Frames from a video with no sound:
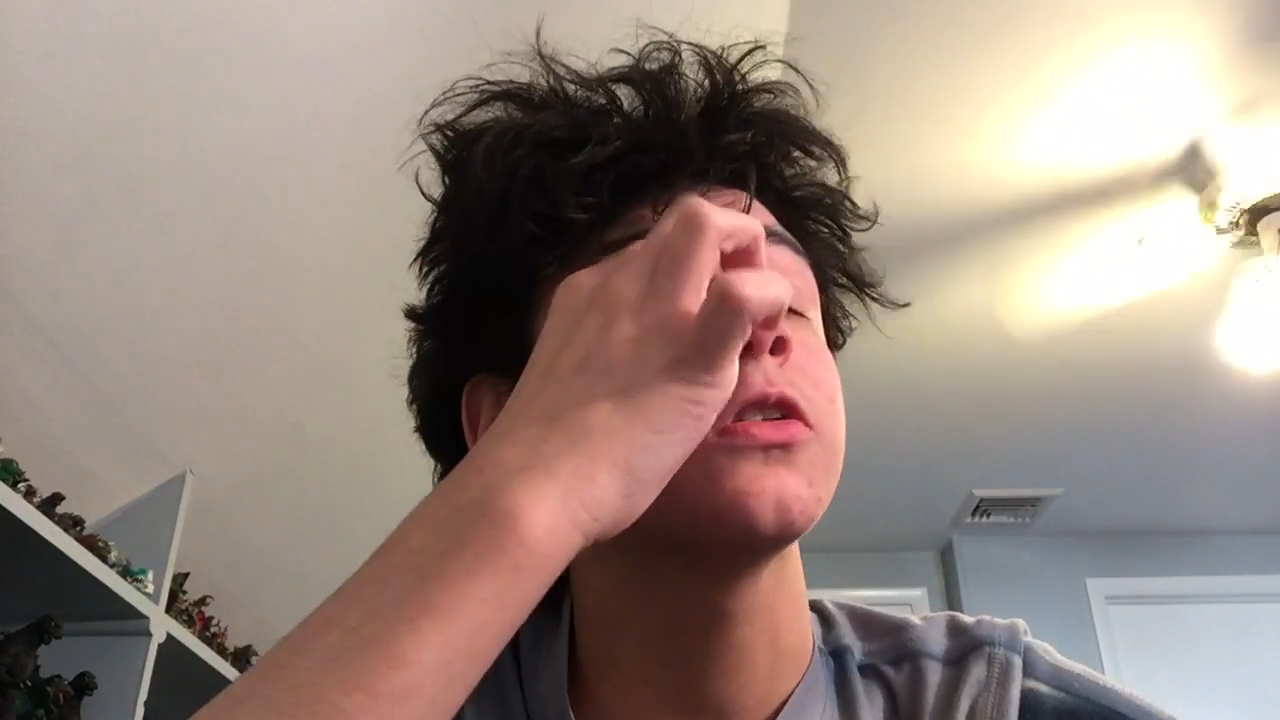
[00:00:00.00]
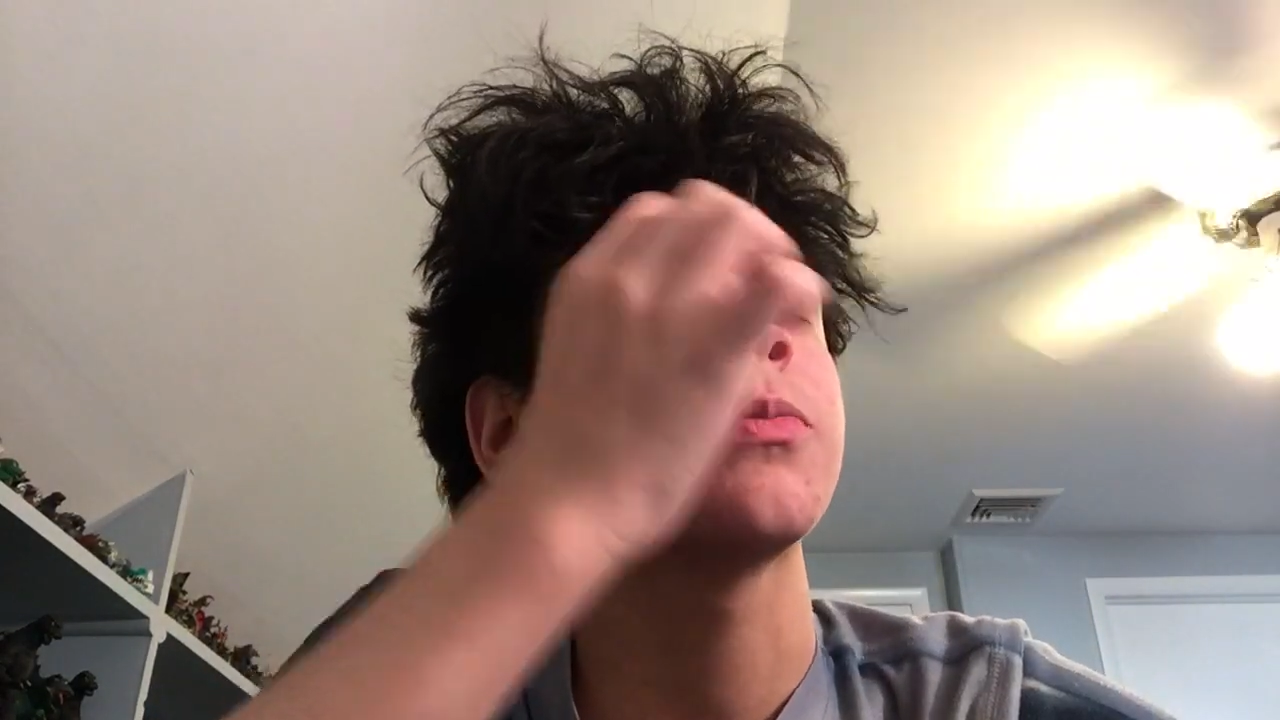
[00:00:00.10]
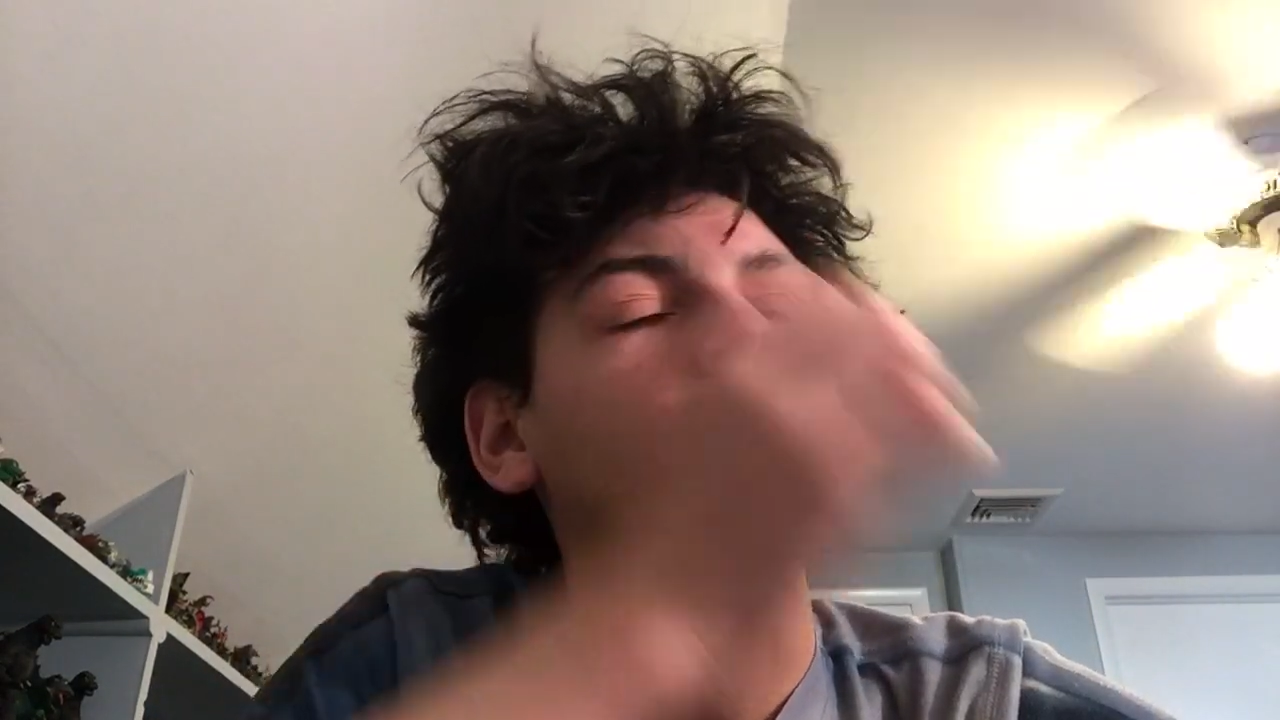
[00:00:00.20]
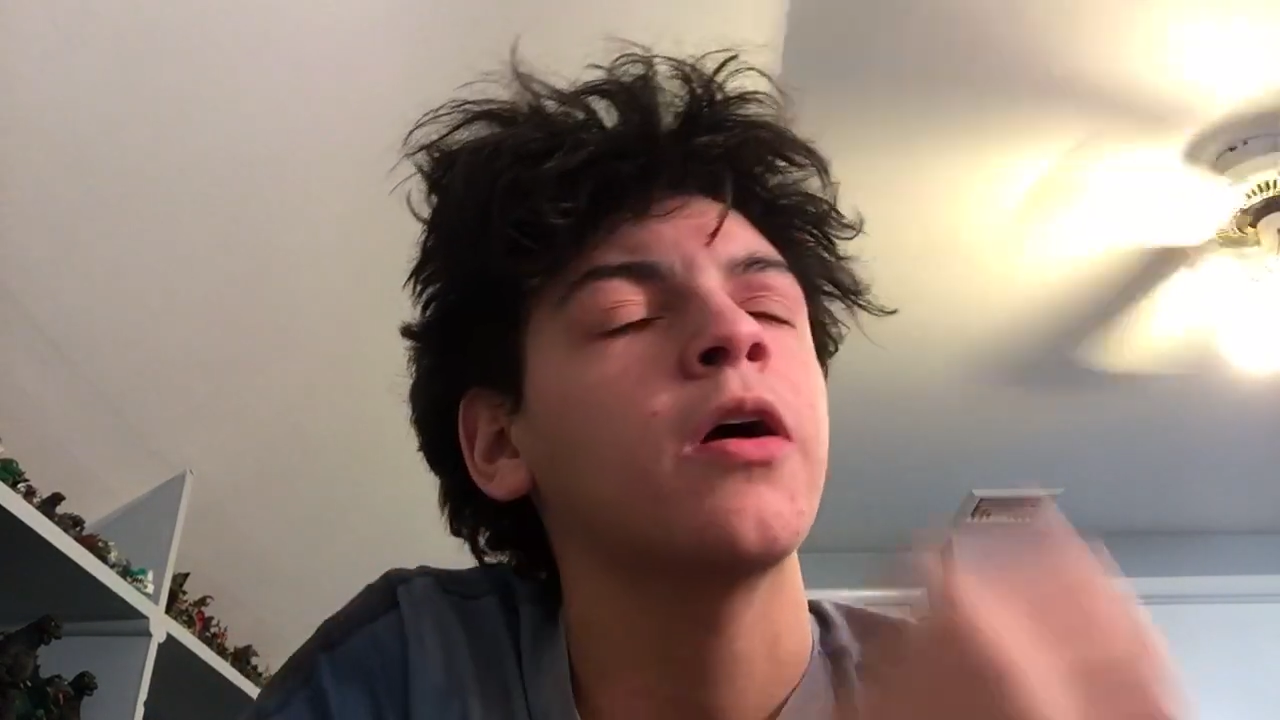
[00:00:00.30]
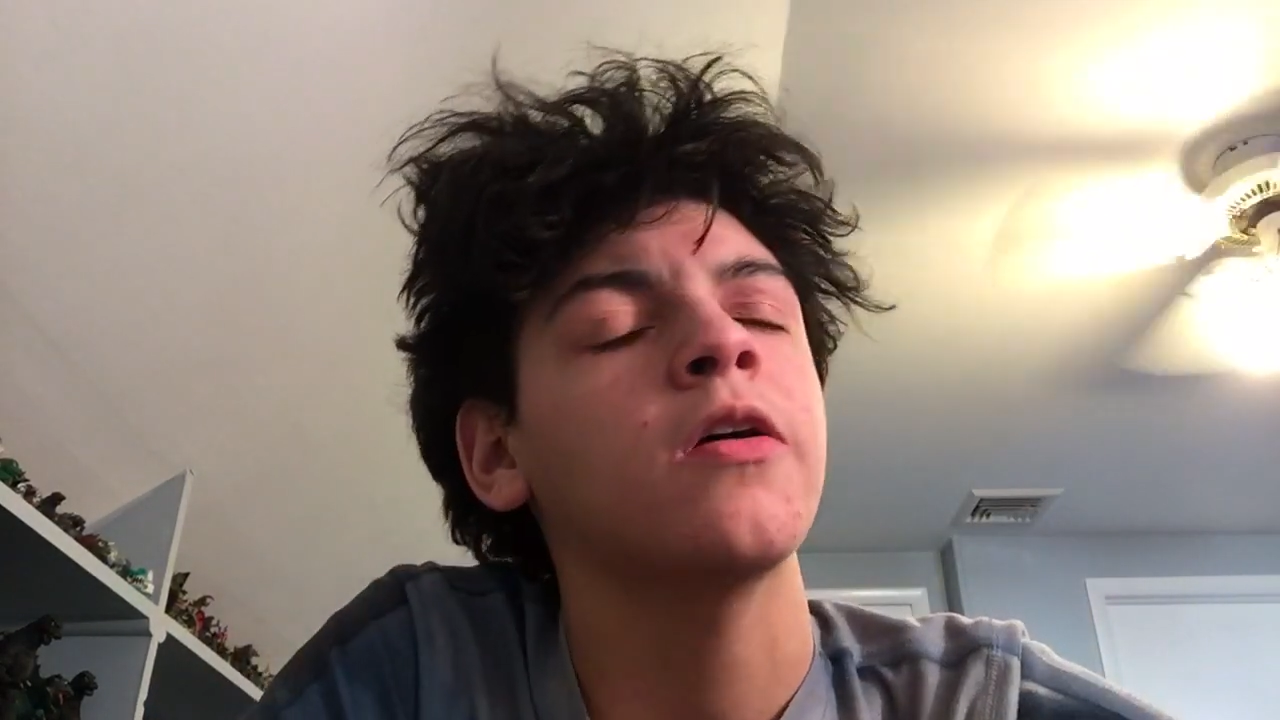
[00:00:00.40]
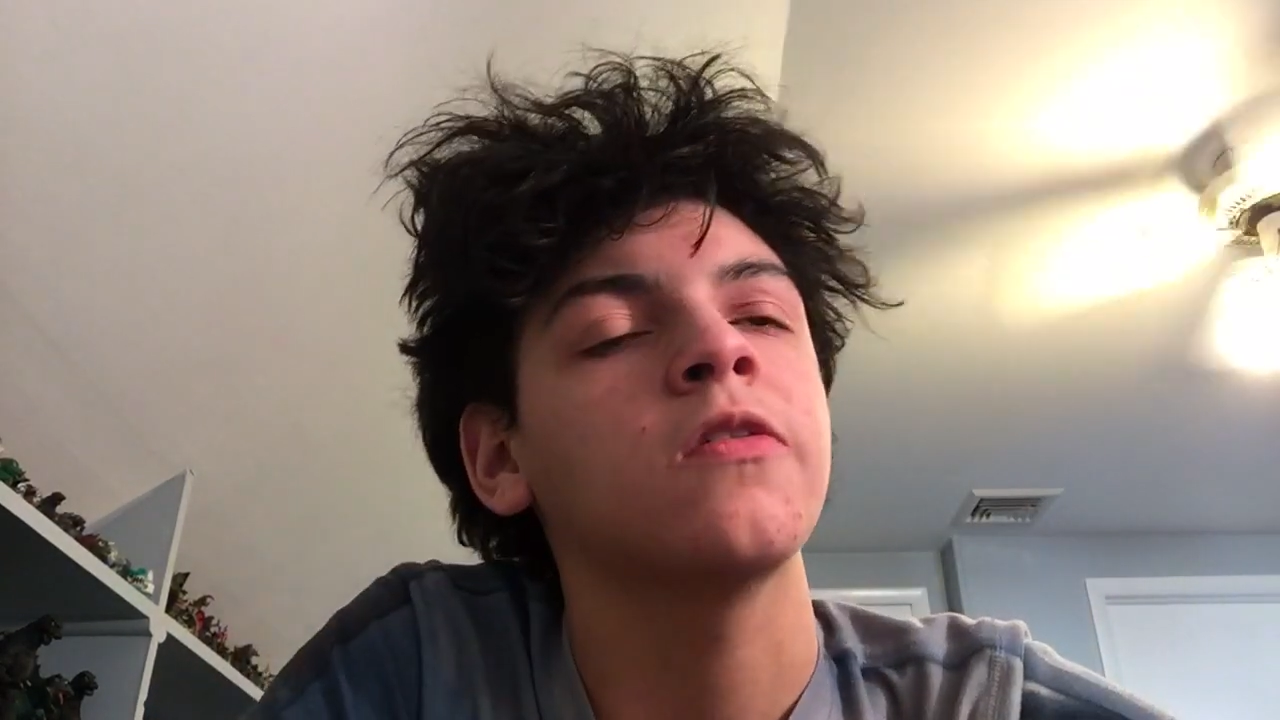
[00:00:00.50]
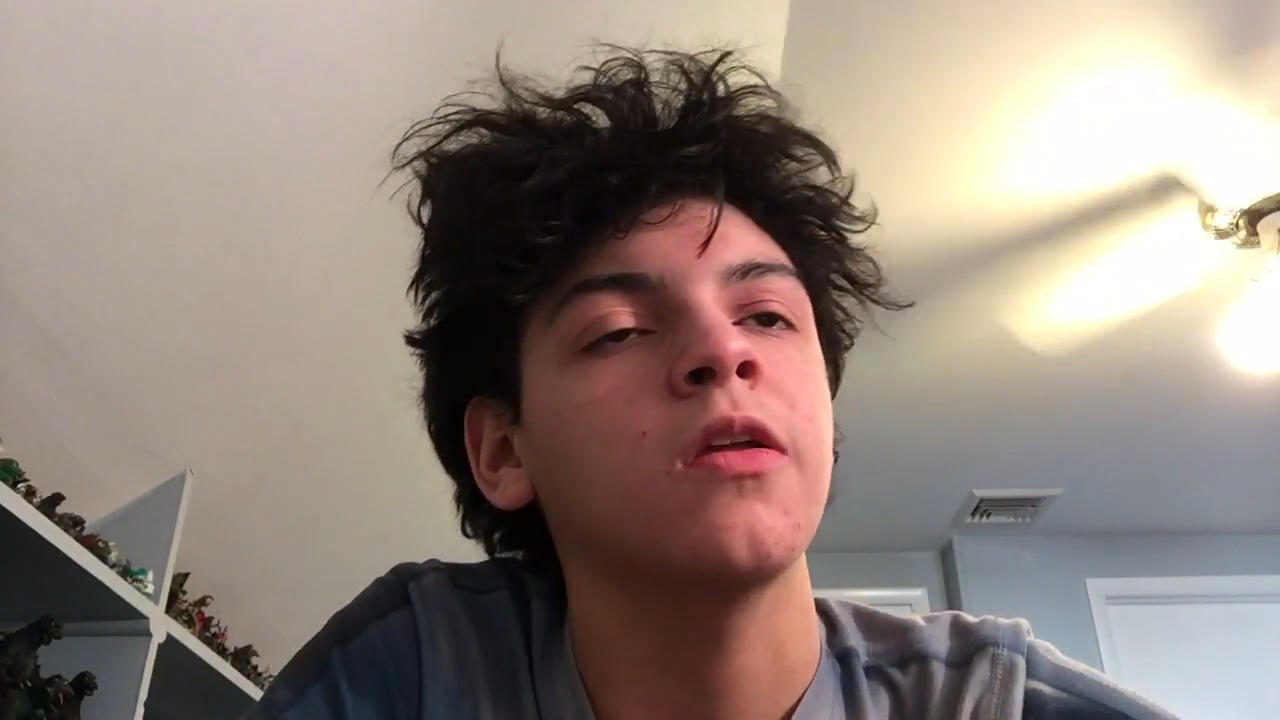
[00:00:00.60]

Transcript: surprised